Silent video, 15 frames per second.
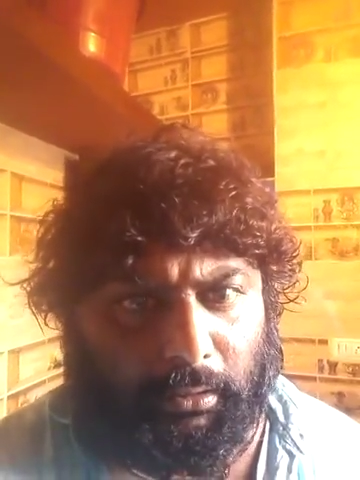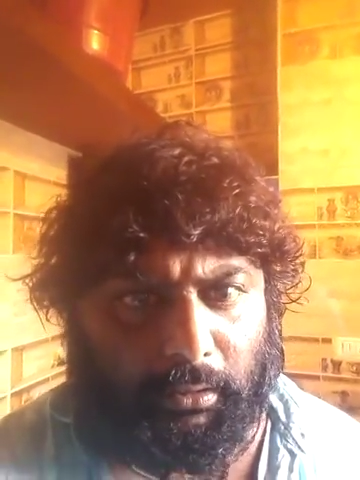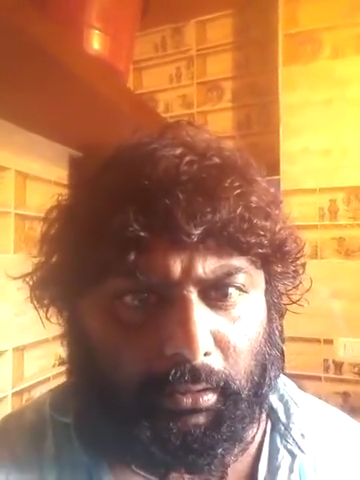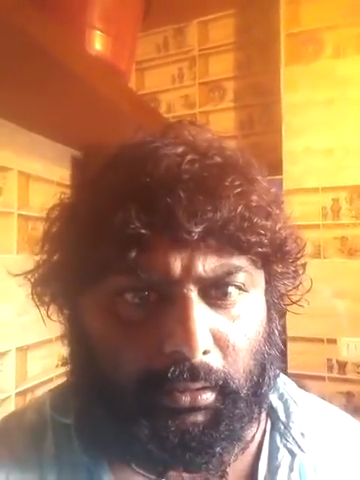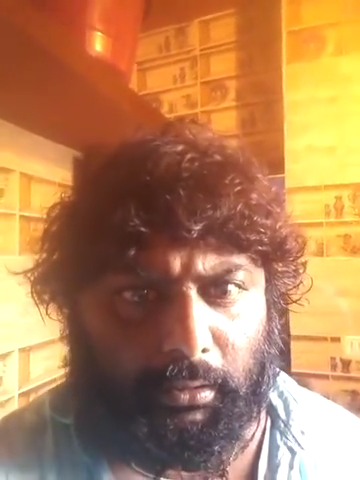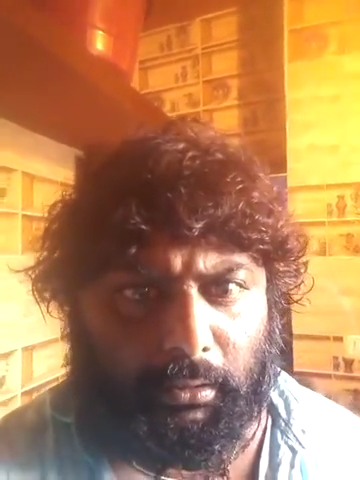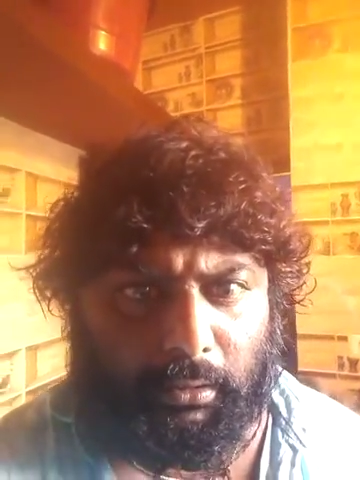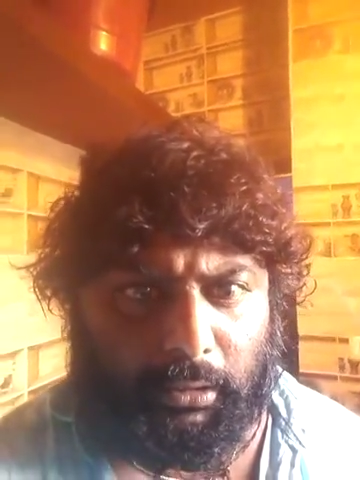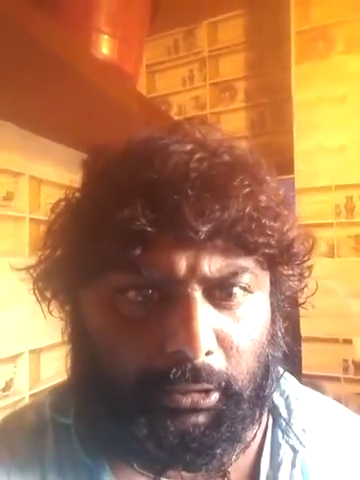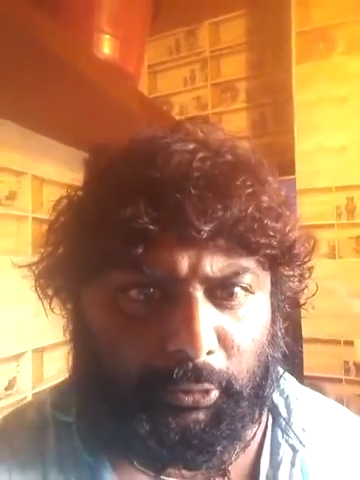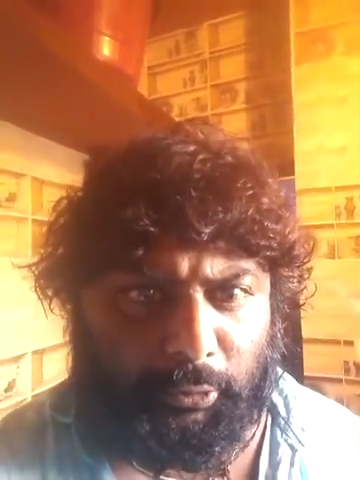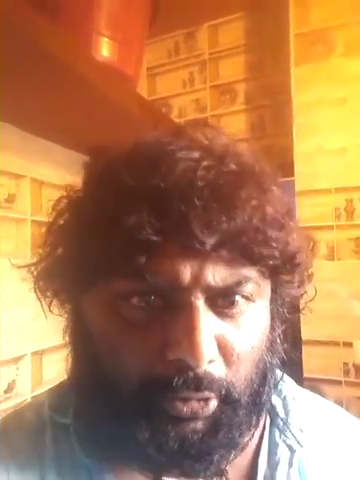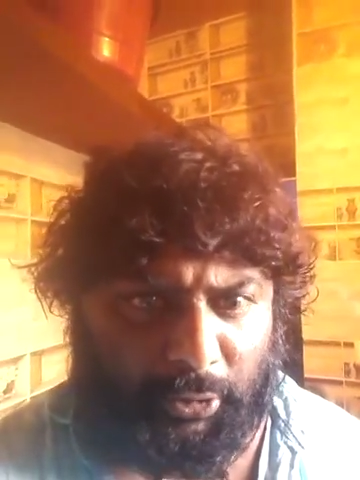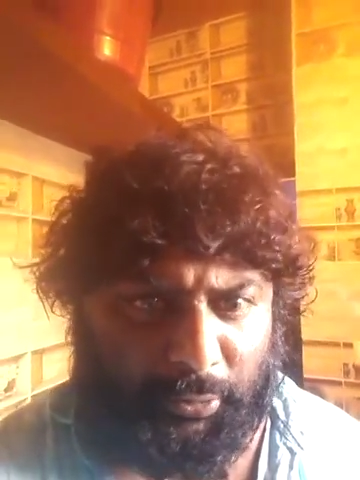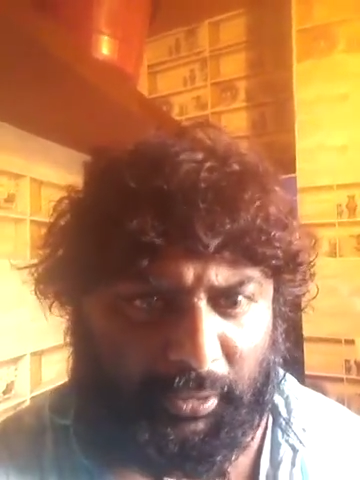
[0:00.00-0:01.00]

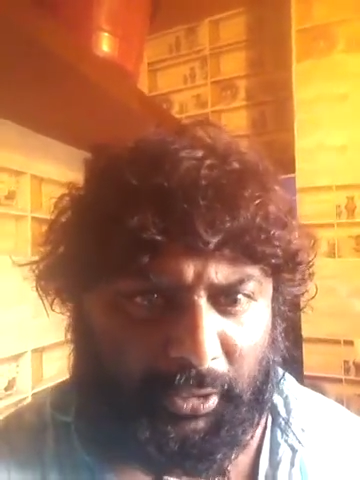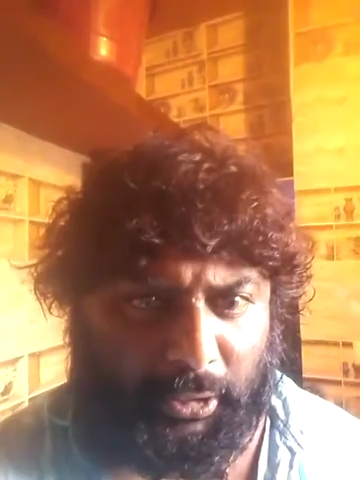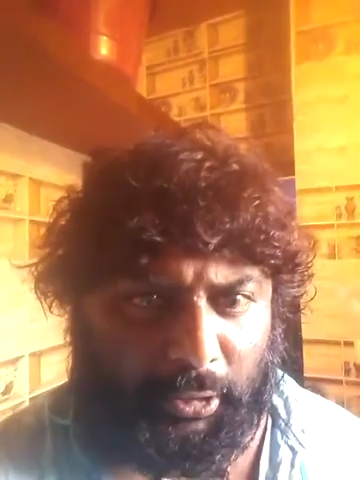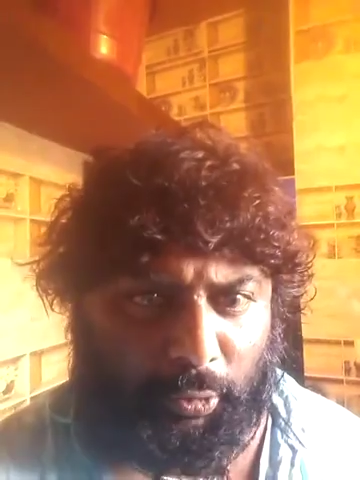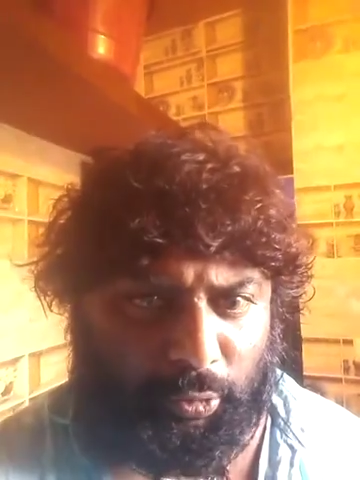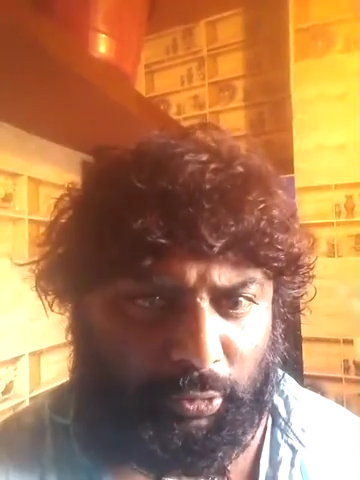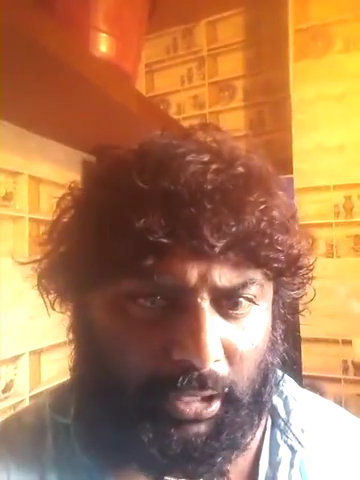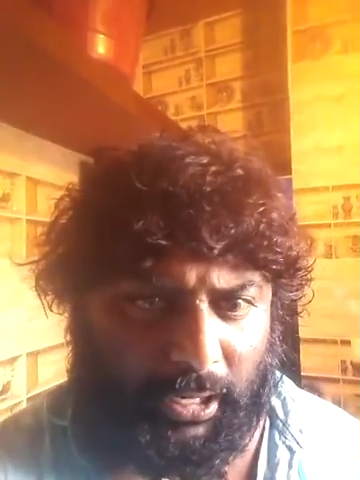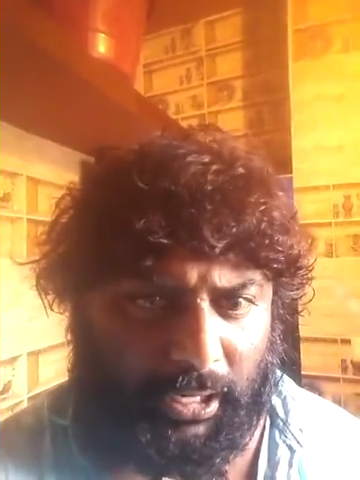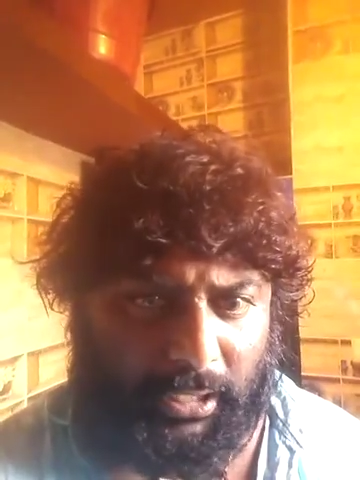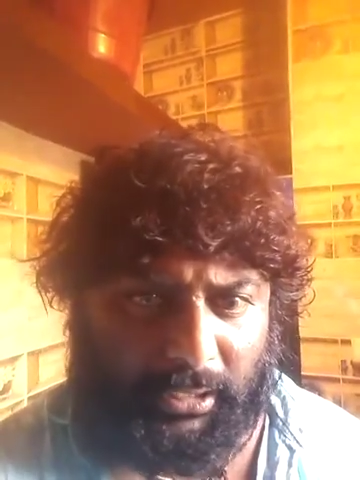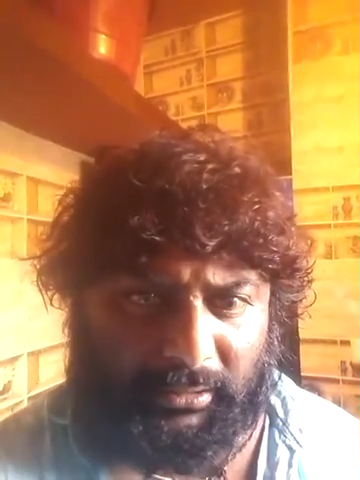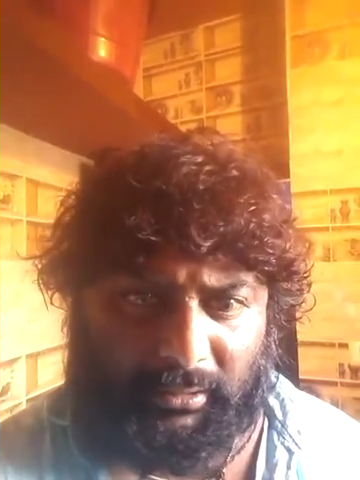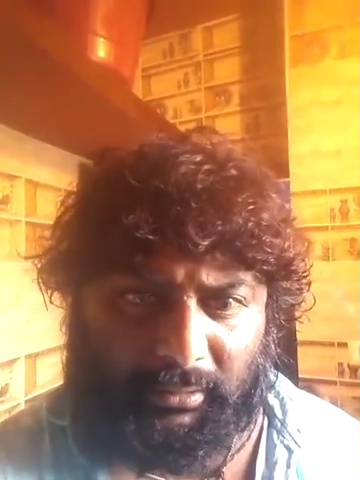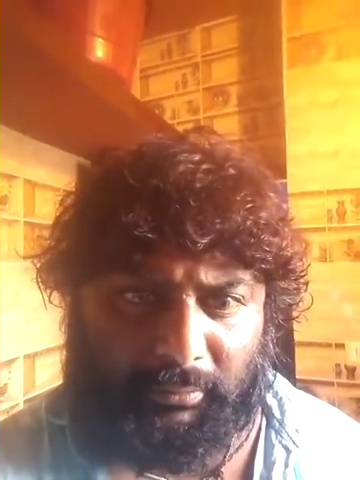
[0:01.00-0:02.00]
And you are given in a good
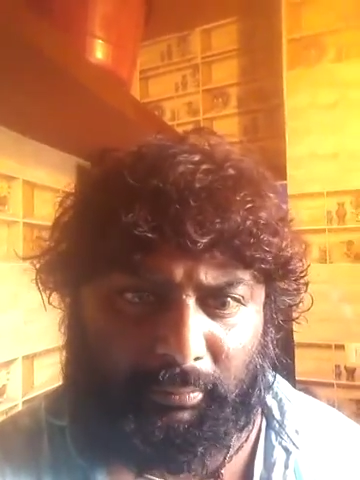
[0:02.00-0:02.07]
heart,